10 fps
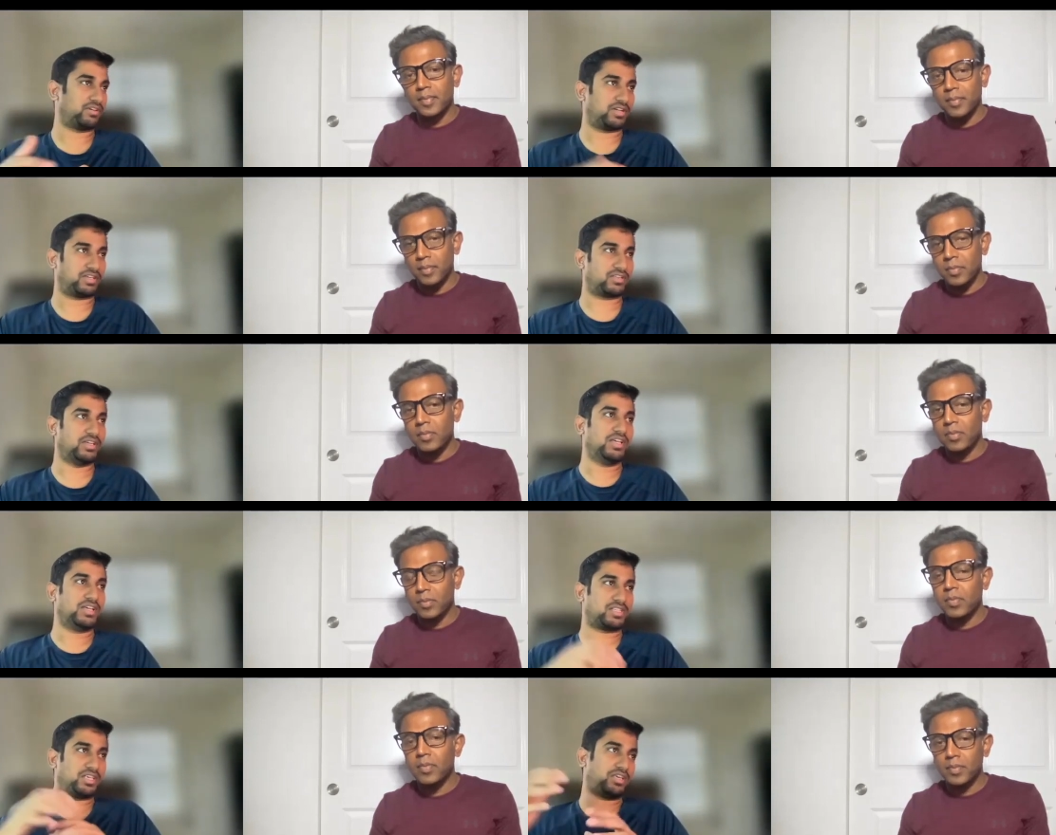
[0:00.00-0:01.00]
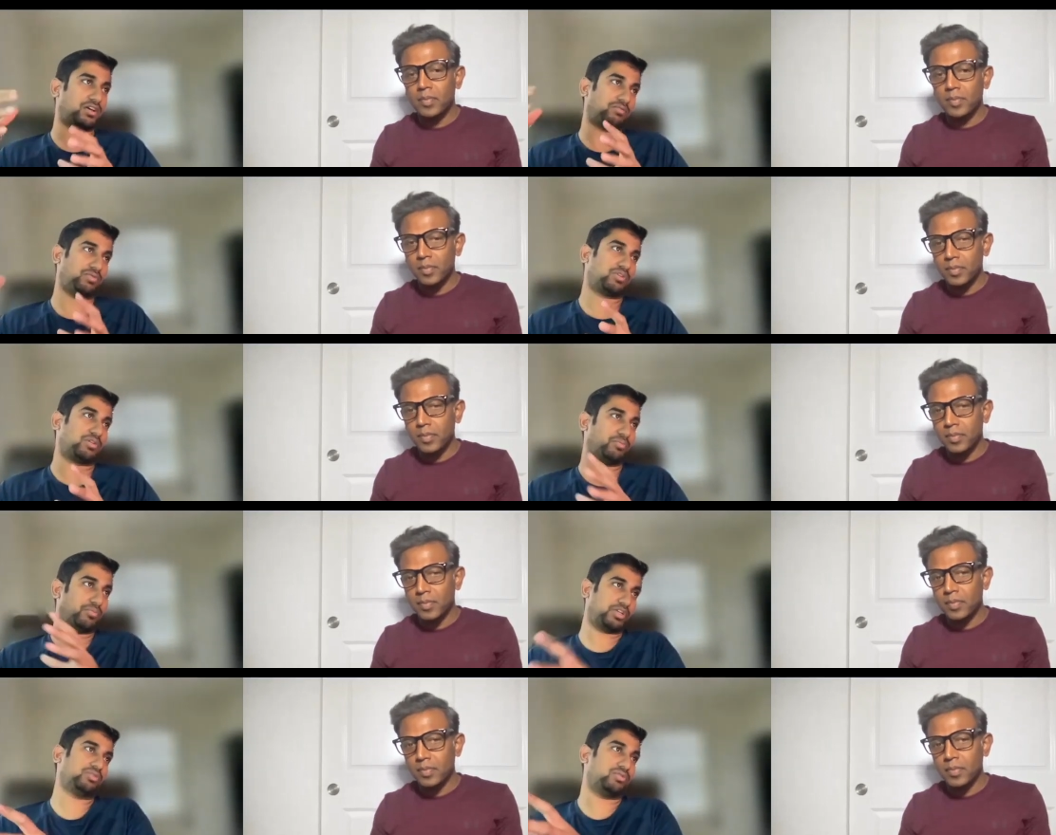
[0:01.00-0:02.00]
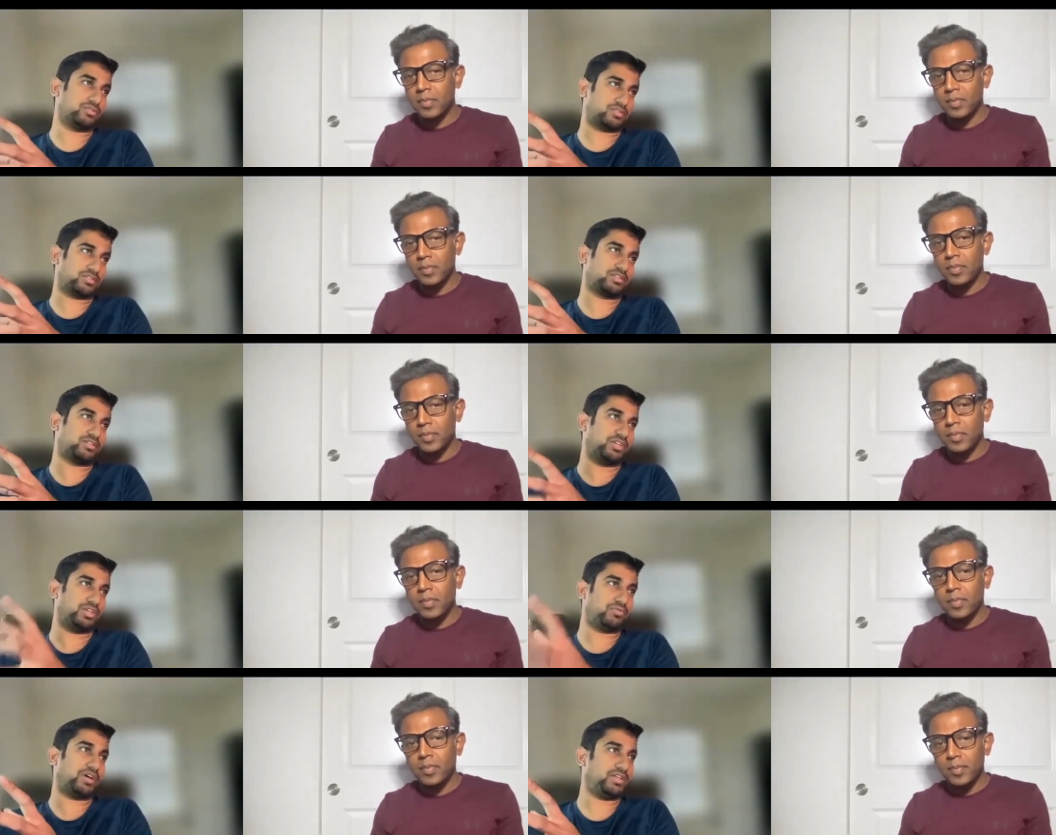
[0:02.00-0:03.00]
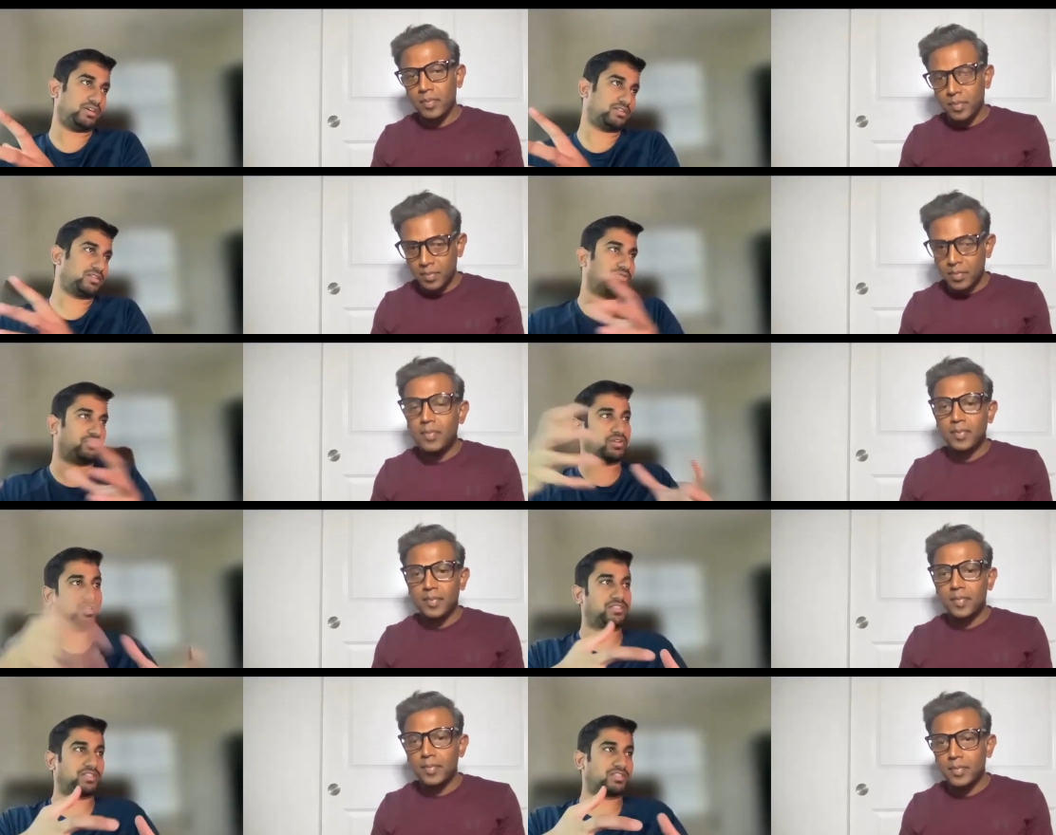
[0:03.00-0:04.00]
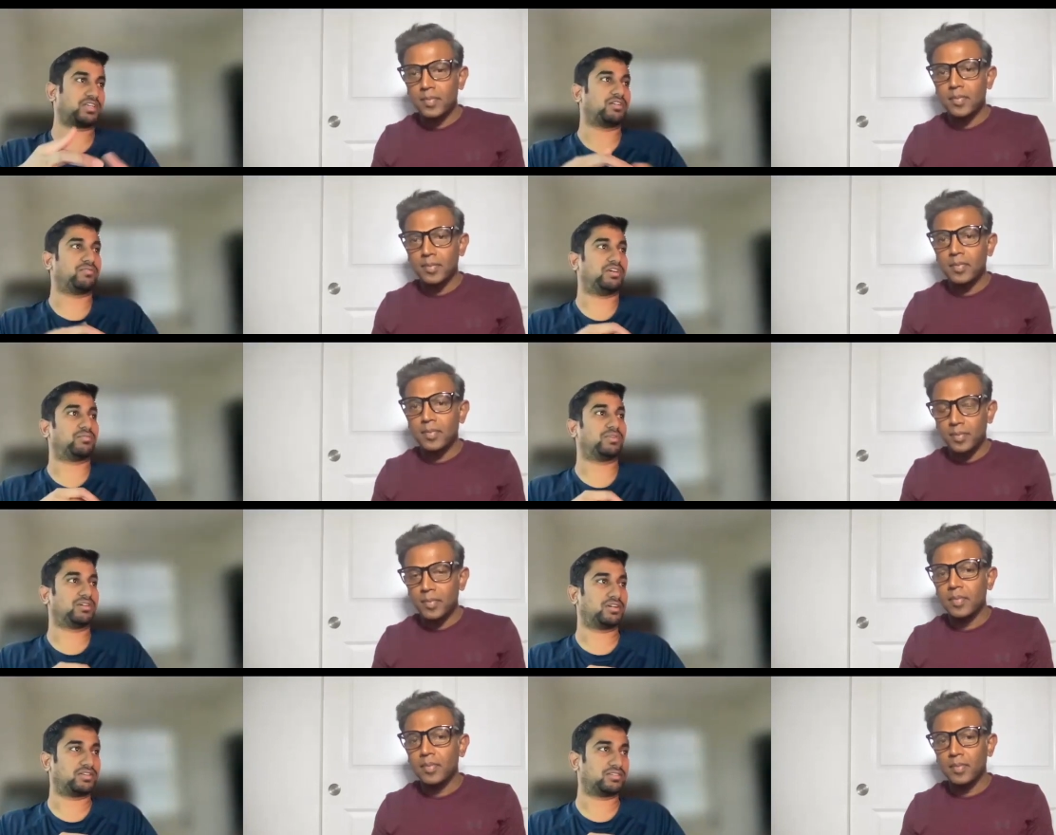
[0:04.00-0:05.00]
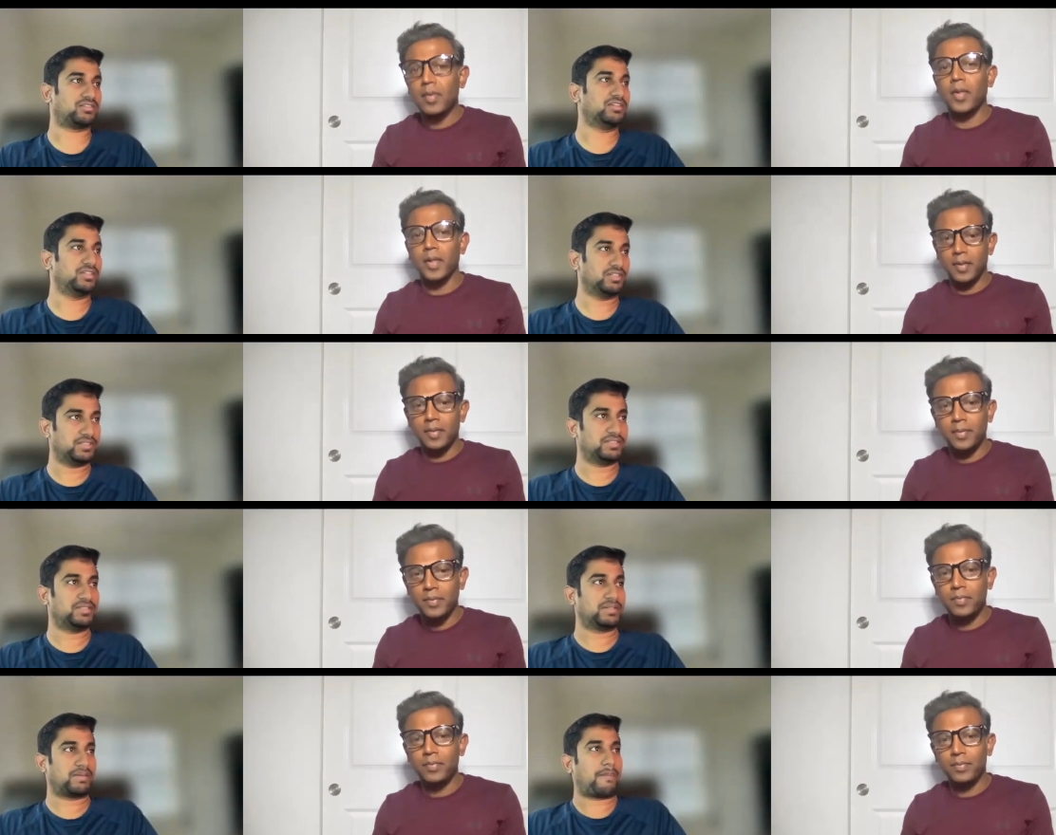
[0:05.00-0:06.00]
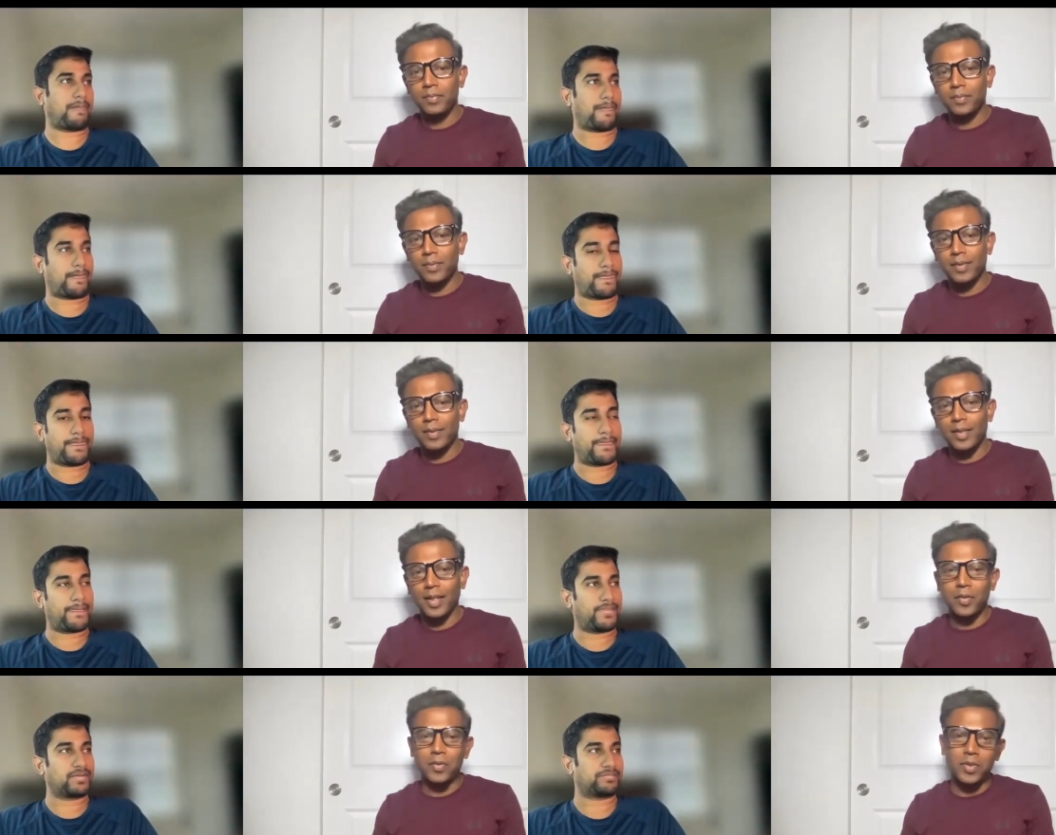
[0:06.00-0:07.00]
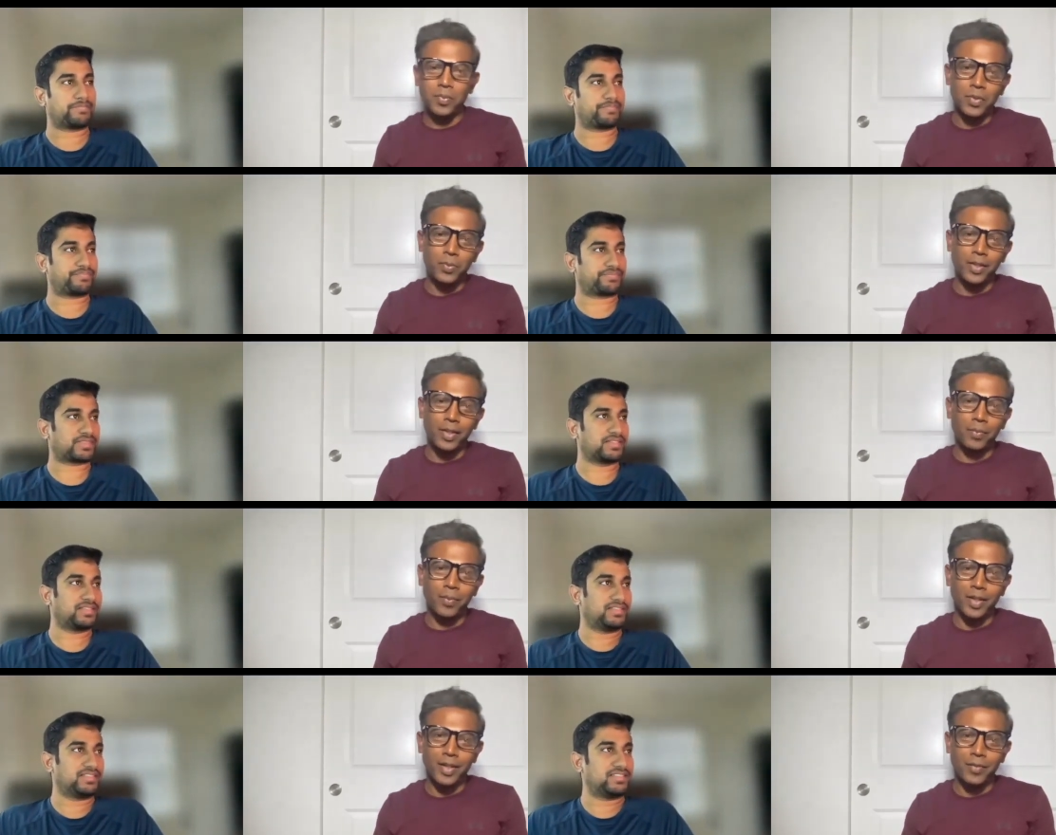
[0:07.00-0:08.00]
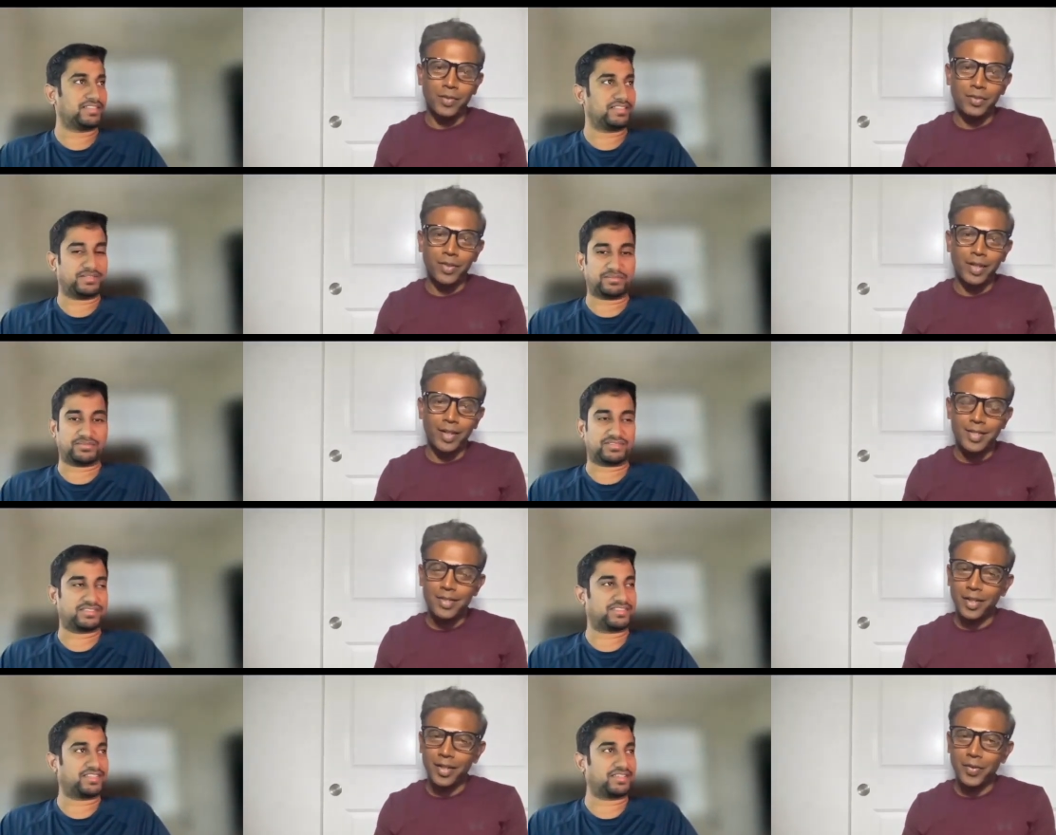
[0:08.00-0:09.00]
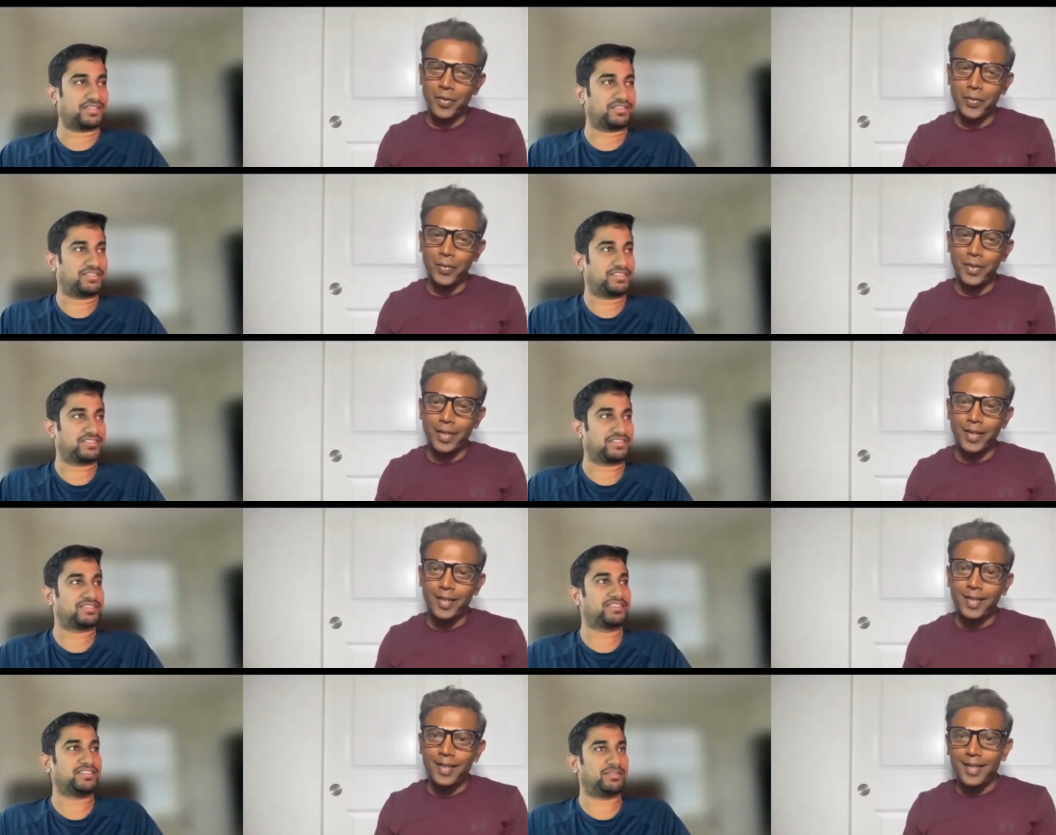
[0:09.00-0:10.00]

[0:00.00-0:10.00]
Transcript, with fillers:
Speaker 1: like see how you can bring those new ideas into your existing
Speaker 2: environment okay thank you so much pradeep uh, it was very nice talking to you yeah,